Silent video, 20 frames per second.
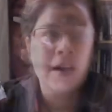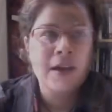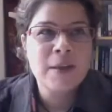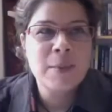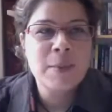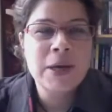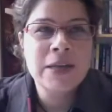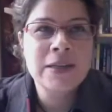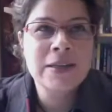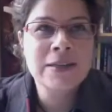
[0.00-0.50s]

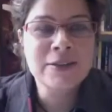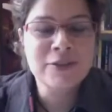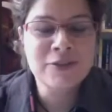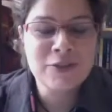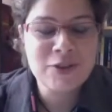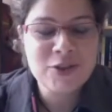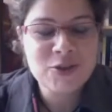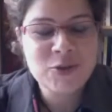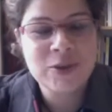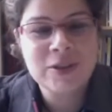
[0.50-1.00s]
I think the
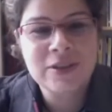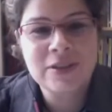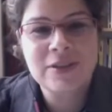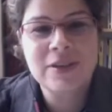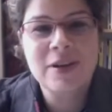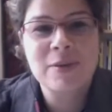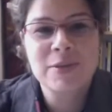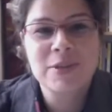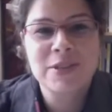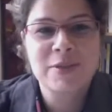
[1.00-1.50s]
first word that
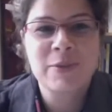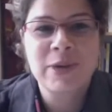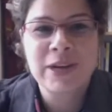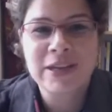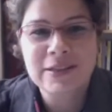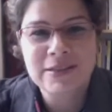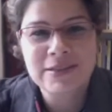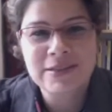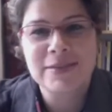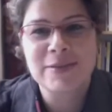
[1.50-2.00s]
comes to
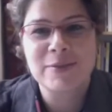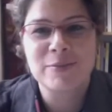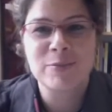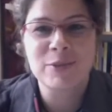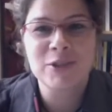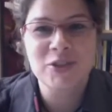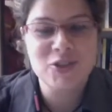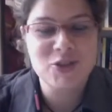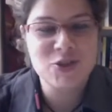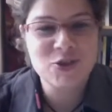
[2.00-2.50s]
mind is a
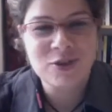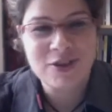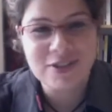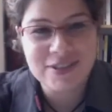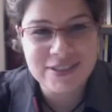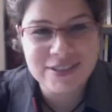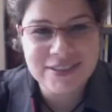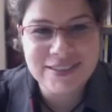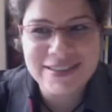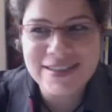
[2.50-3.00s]

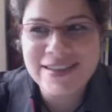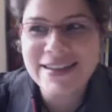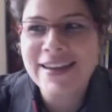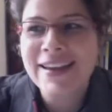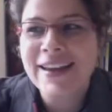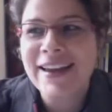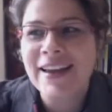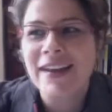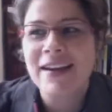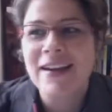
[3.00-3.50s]
monstrosity,